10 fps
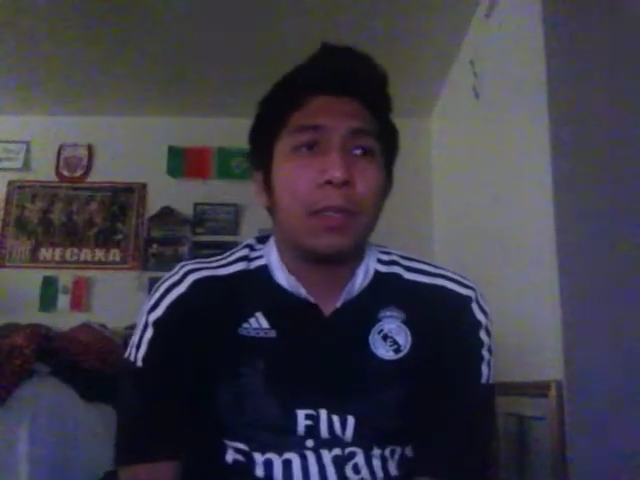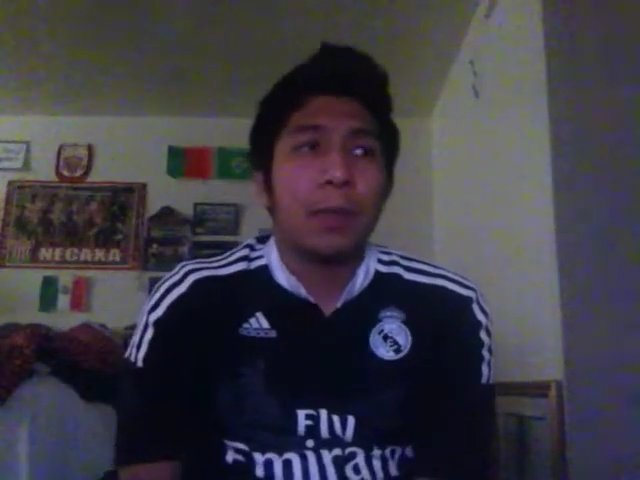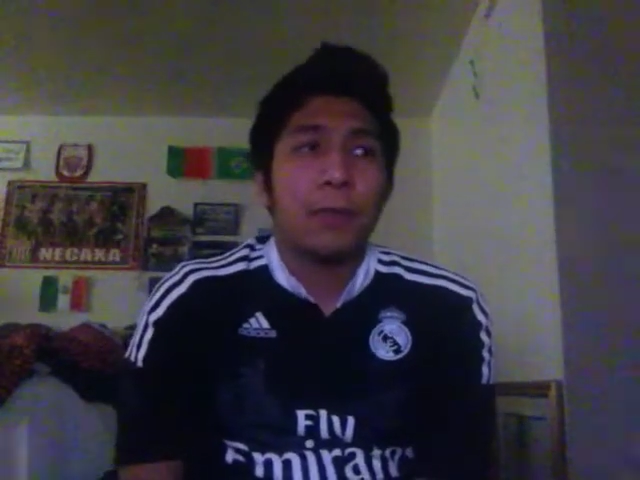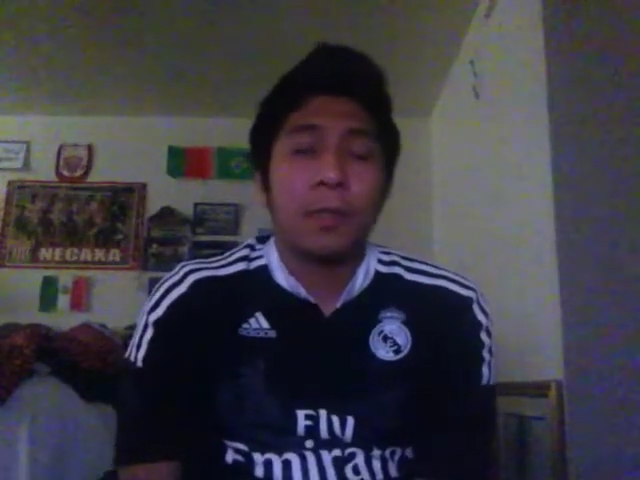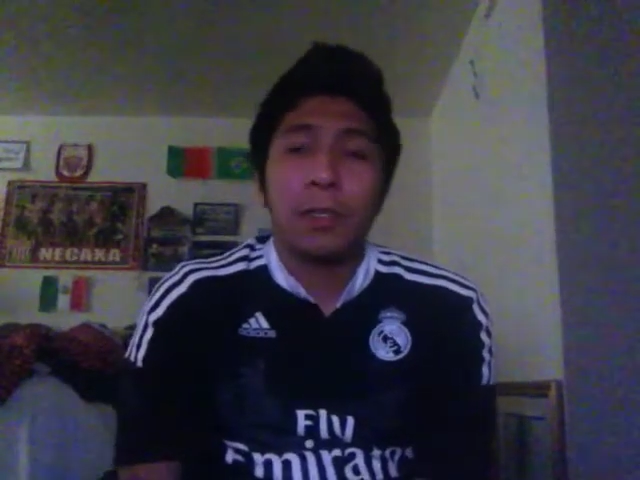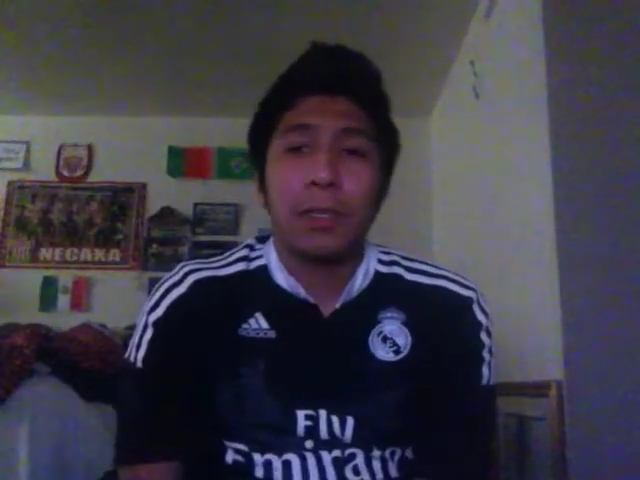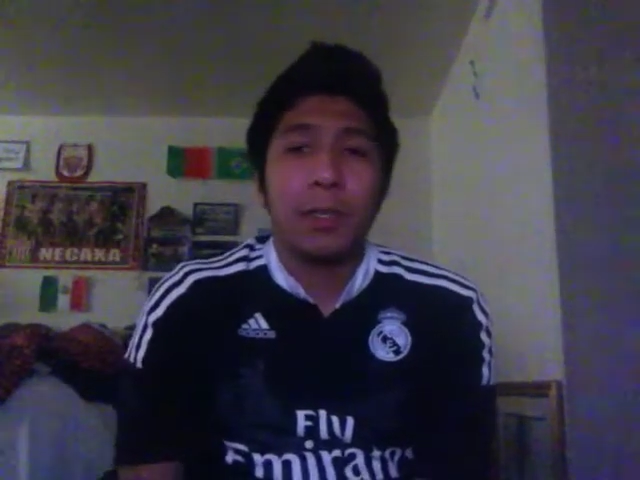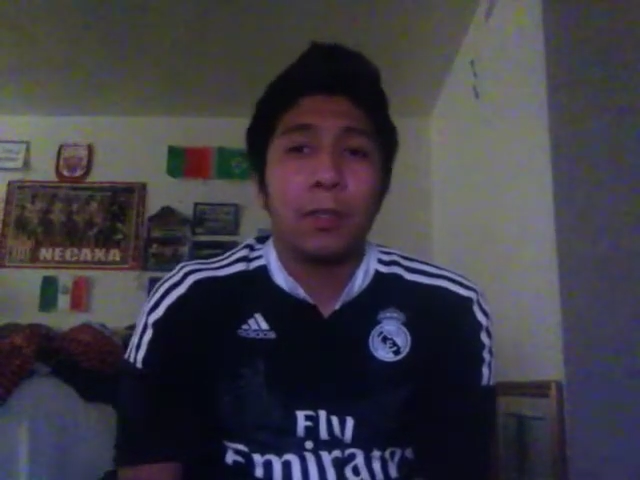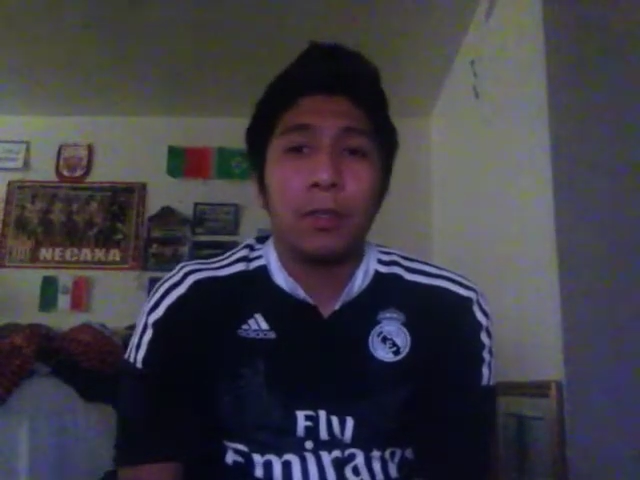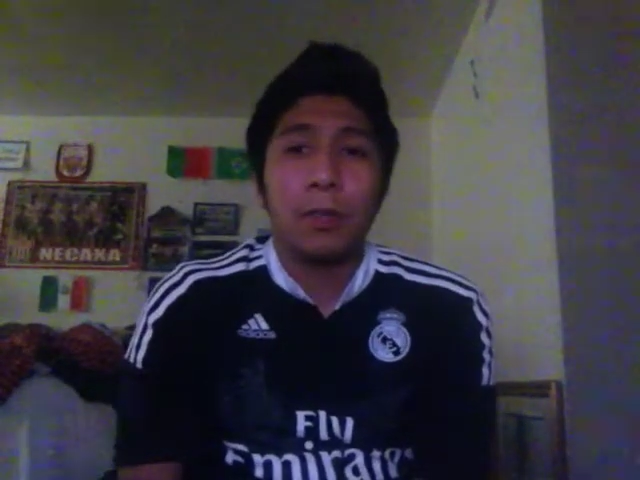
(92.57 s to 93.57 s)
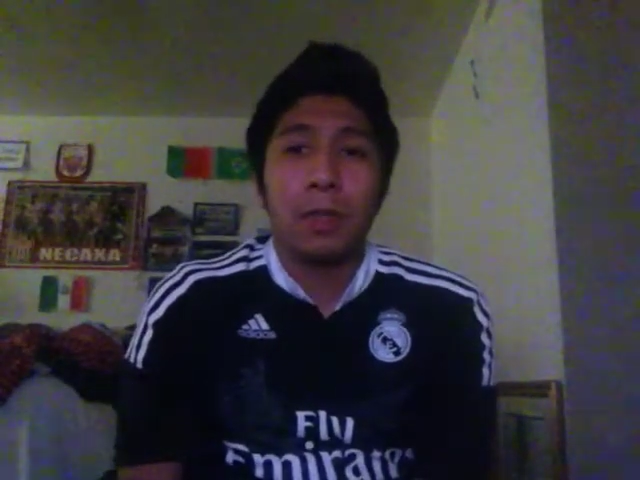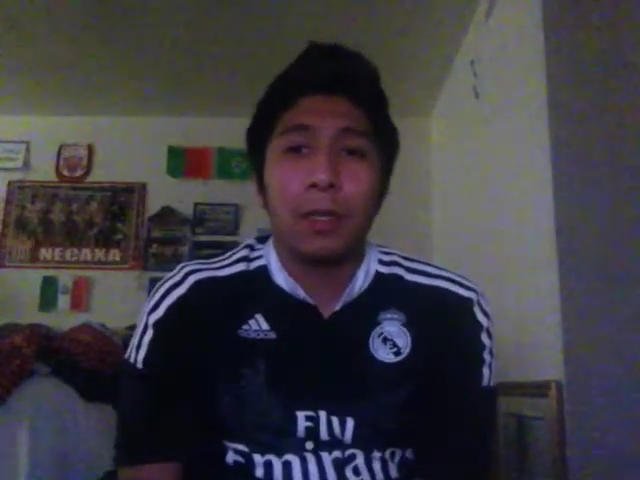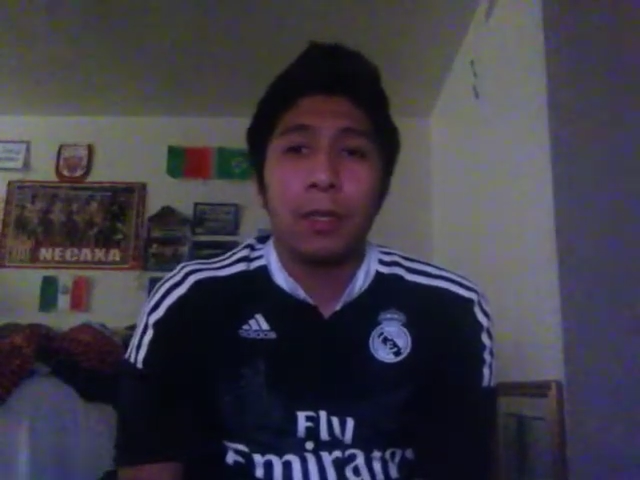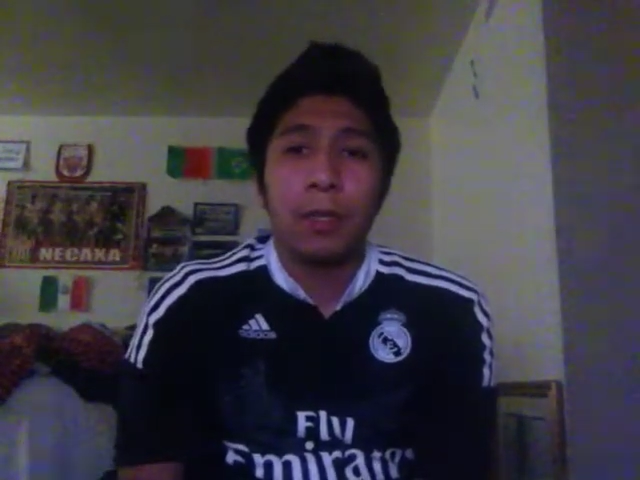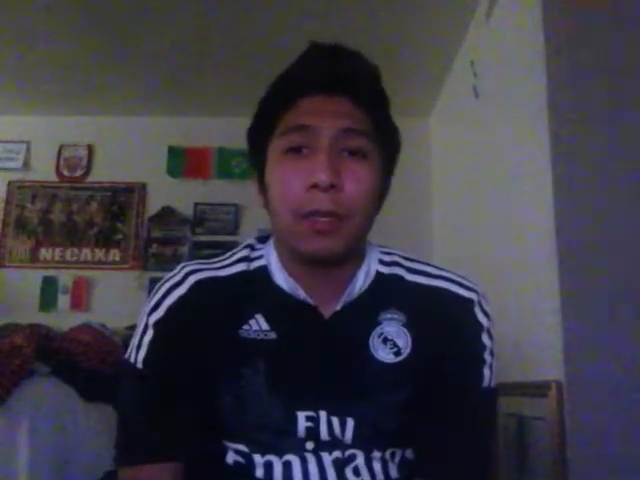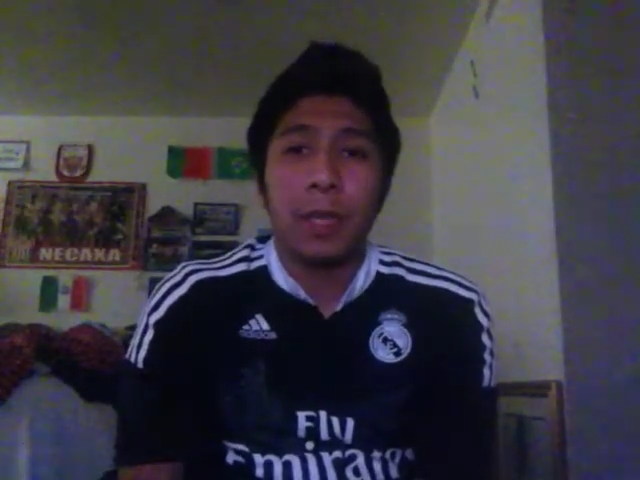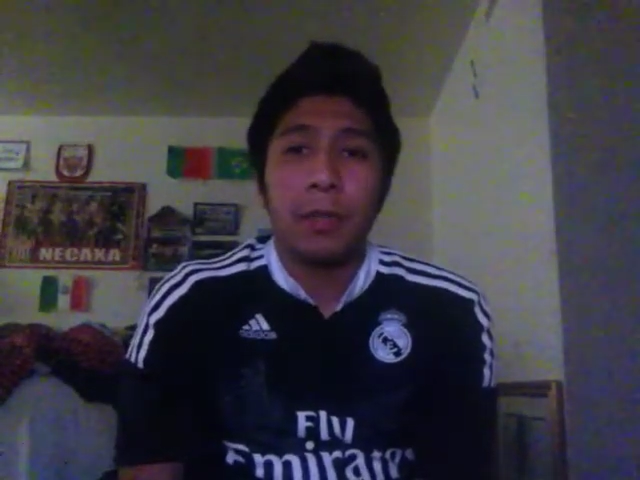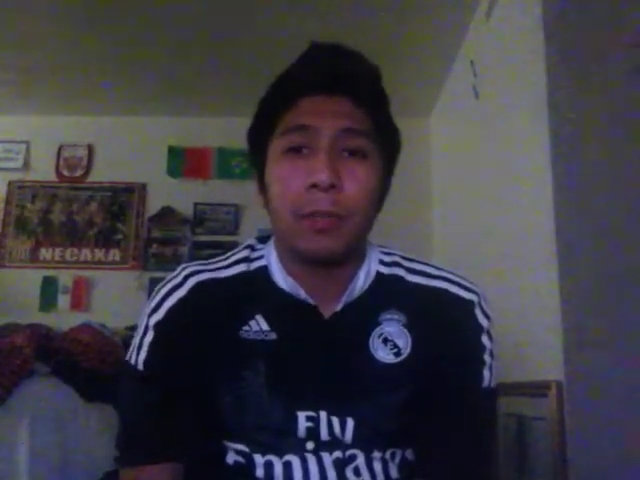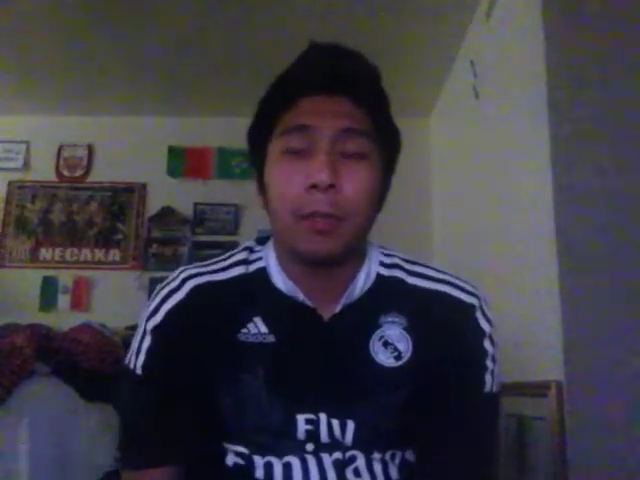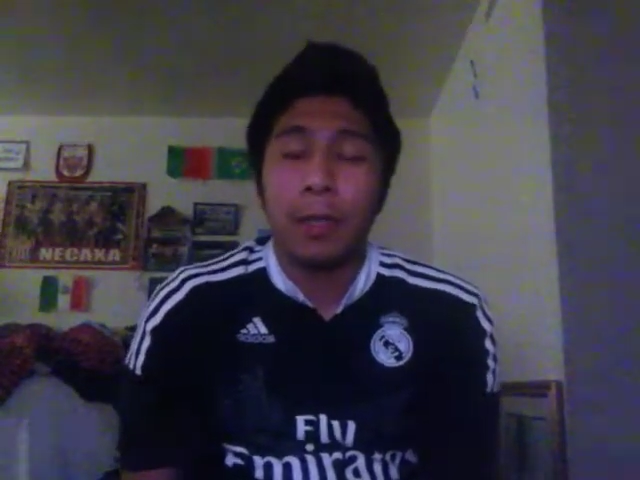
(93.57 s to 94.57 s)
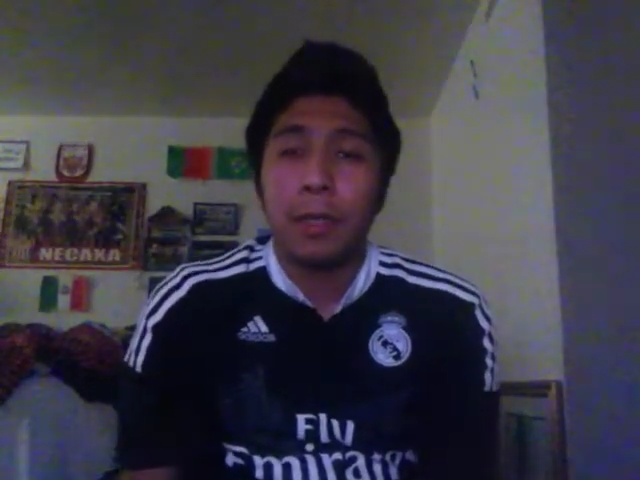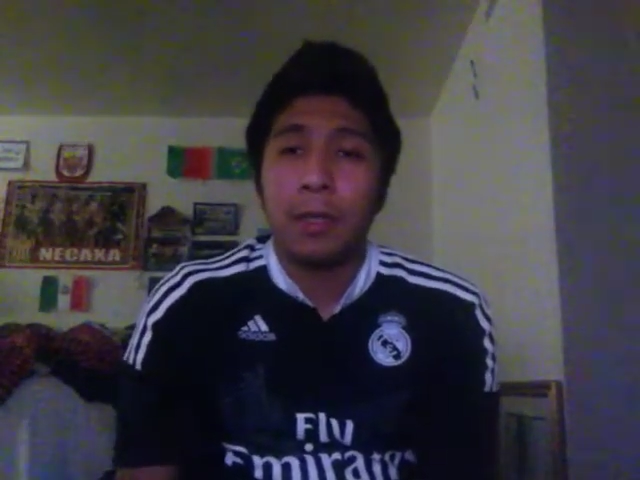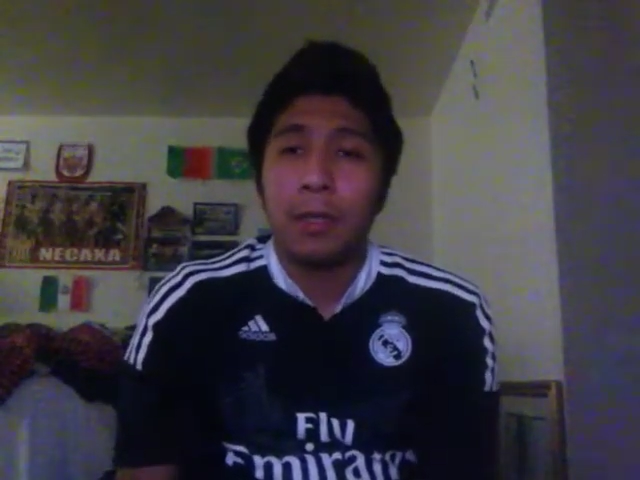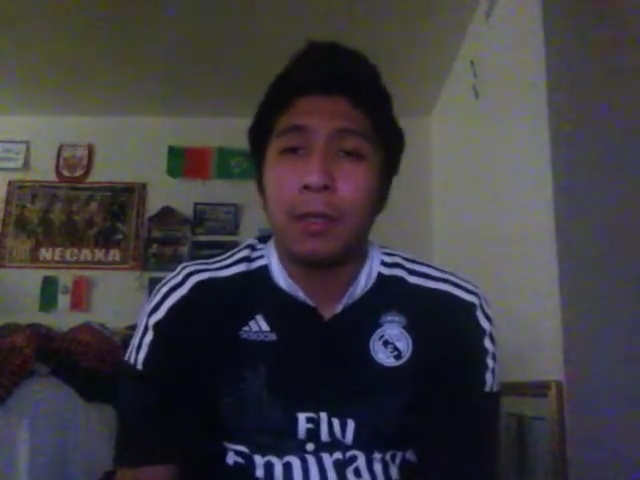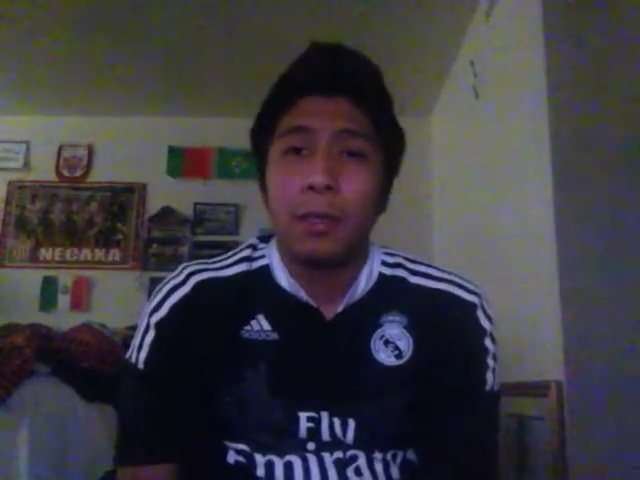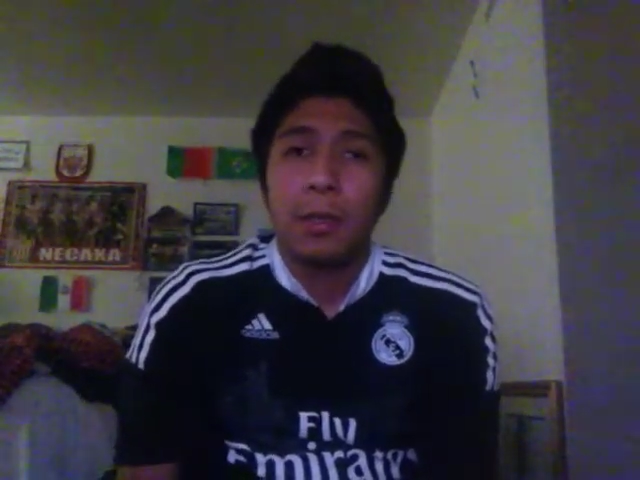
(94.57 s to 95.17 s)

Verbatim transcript: tough for Casillas too, like, you know, he had some blocks,